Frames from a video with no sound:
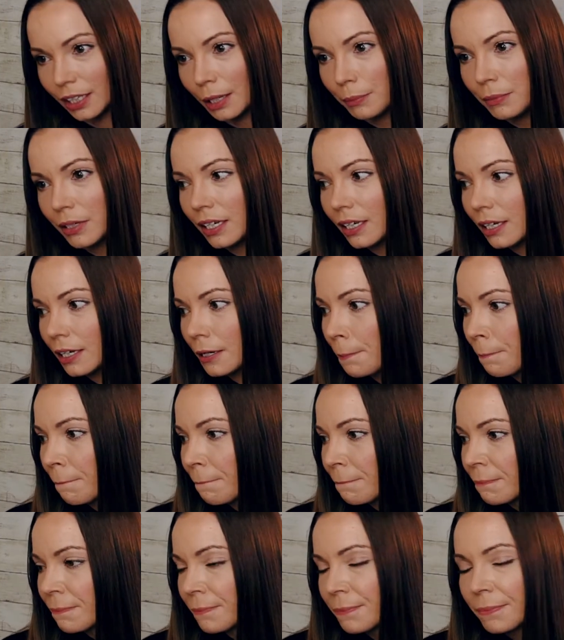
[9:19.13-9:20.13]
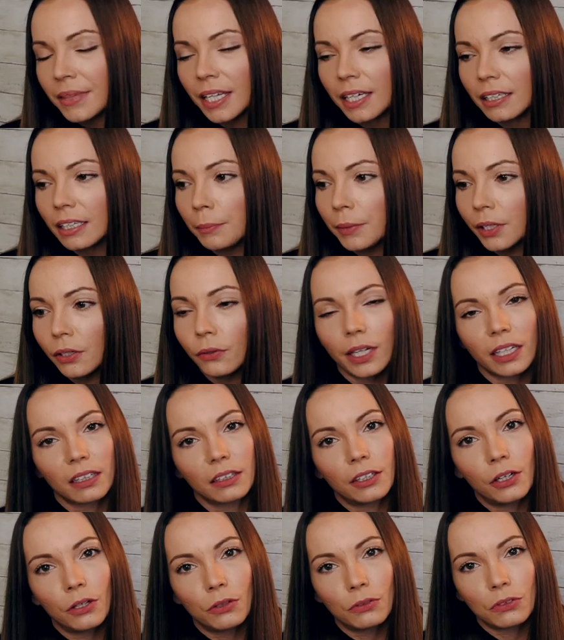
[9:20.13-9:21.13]
Let me go get
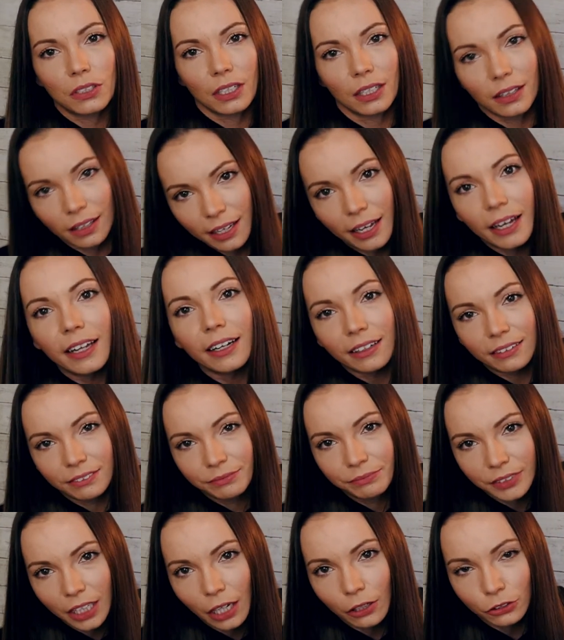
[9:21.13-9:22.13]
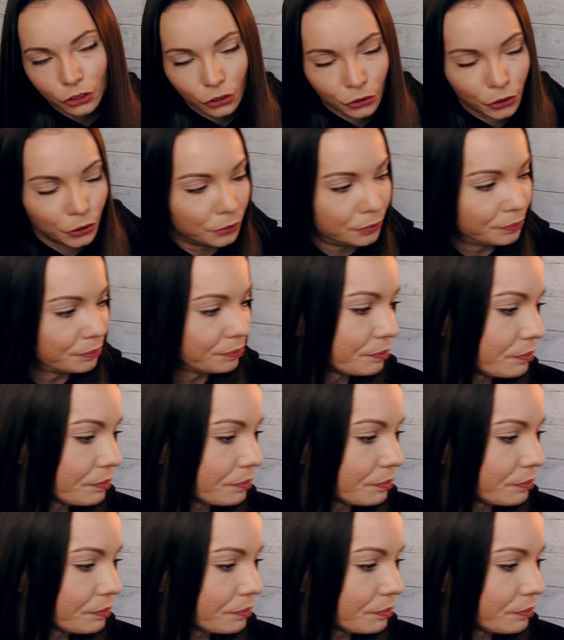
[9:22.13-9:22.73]
those, and then I'll show you.